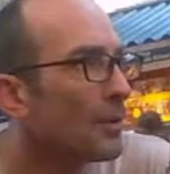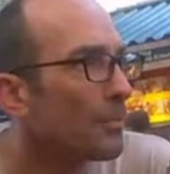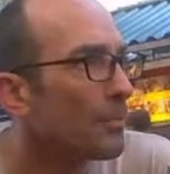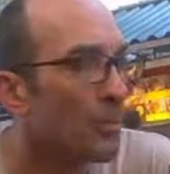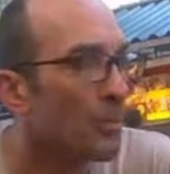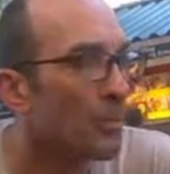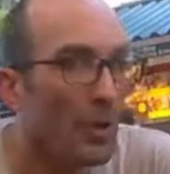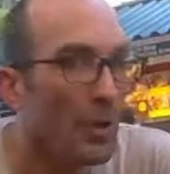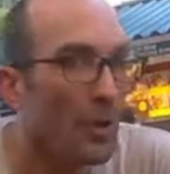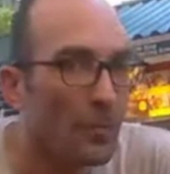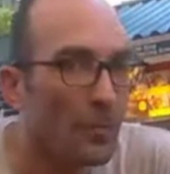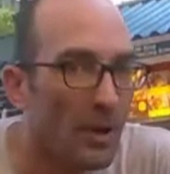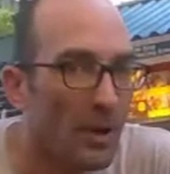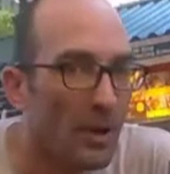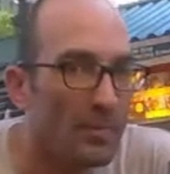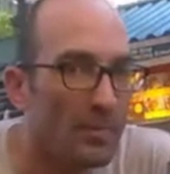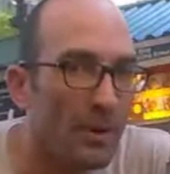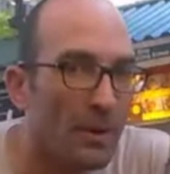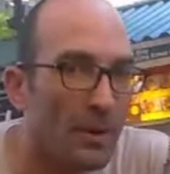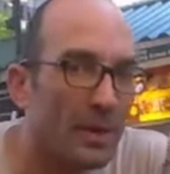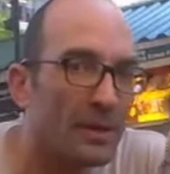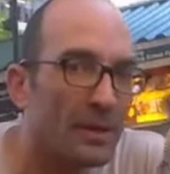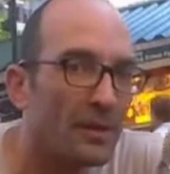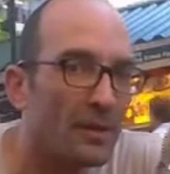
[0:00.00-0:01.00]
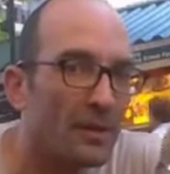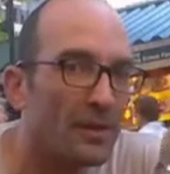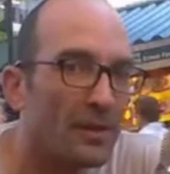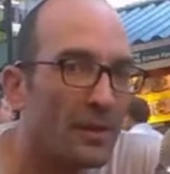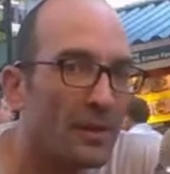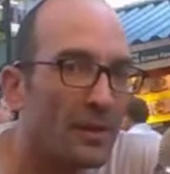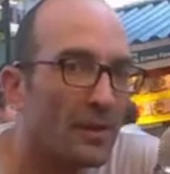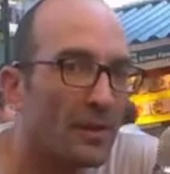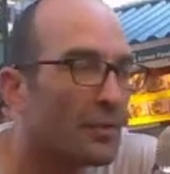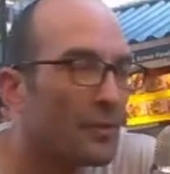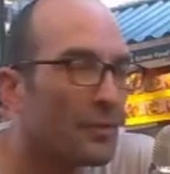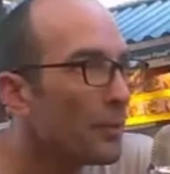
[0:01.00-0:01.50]
Broadway Bites
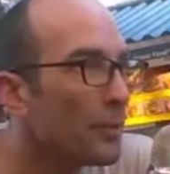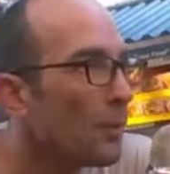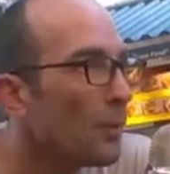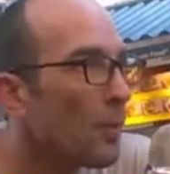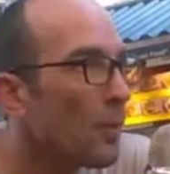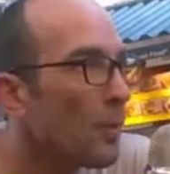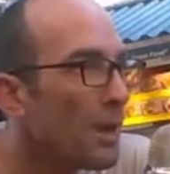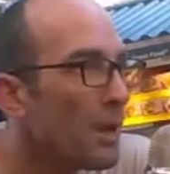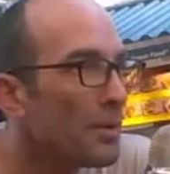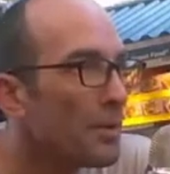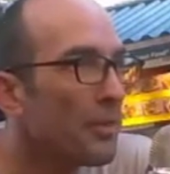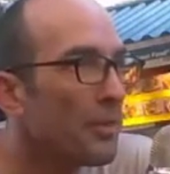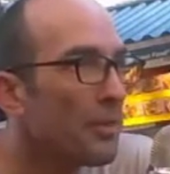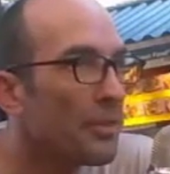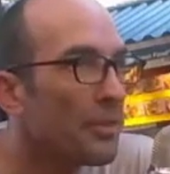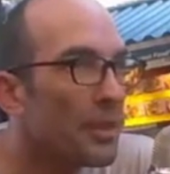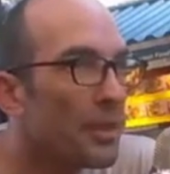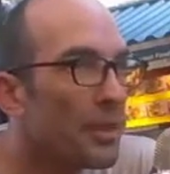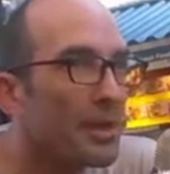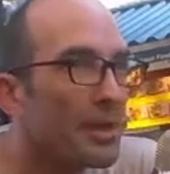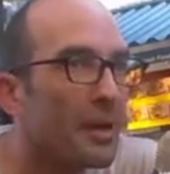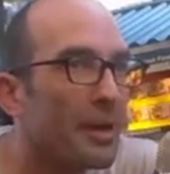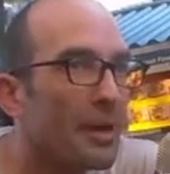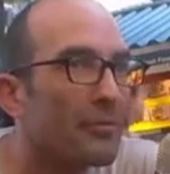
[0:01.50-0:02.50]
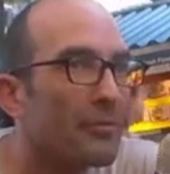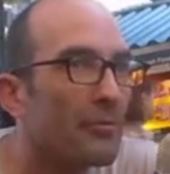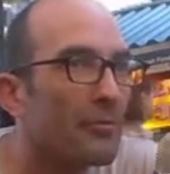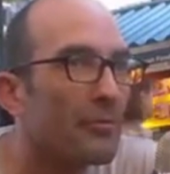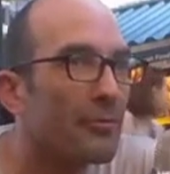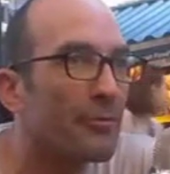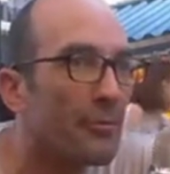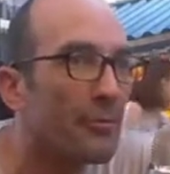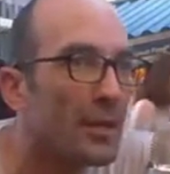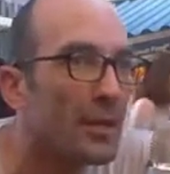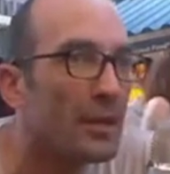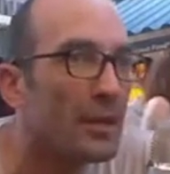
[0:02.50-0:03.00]
is the one thing I
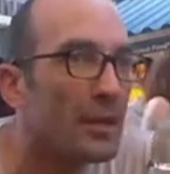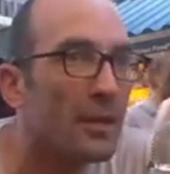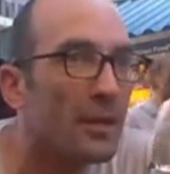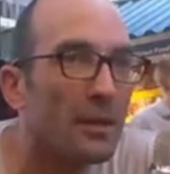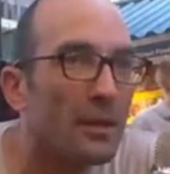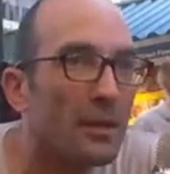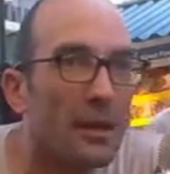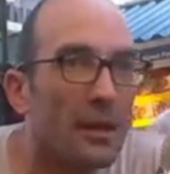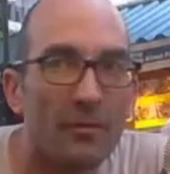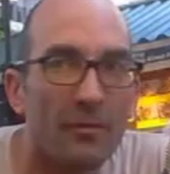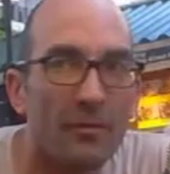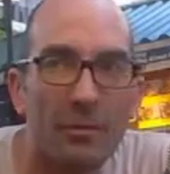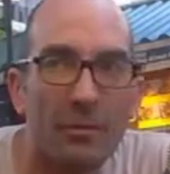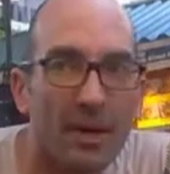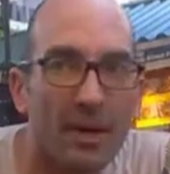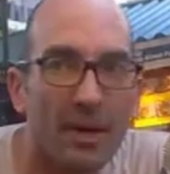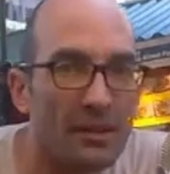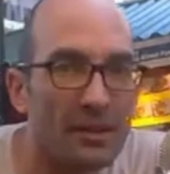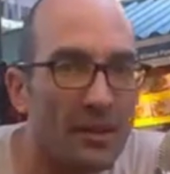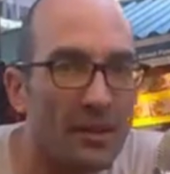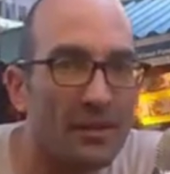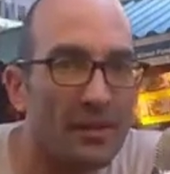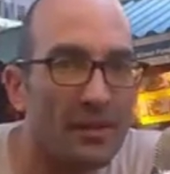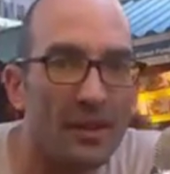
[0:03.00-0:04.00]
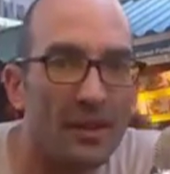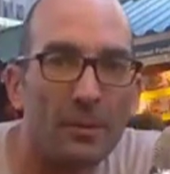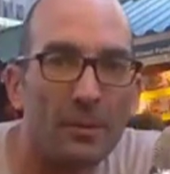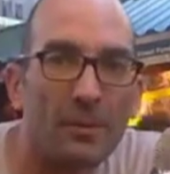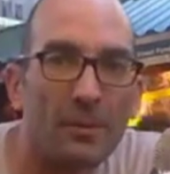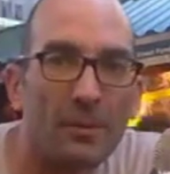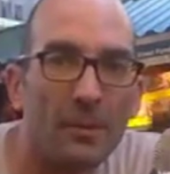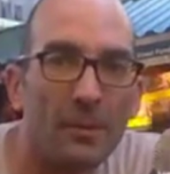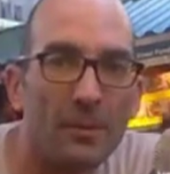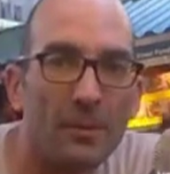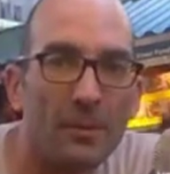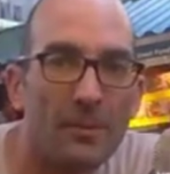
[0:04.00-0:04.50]
freaking love about this
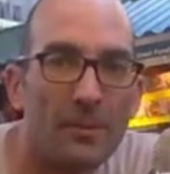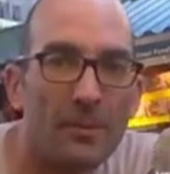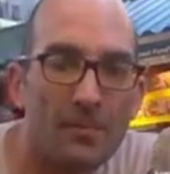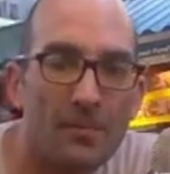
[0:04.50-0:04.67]
neighborhood.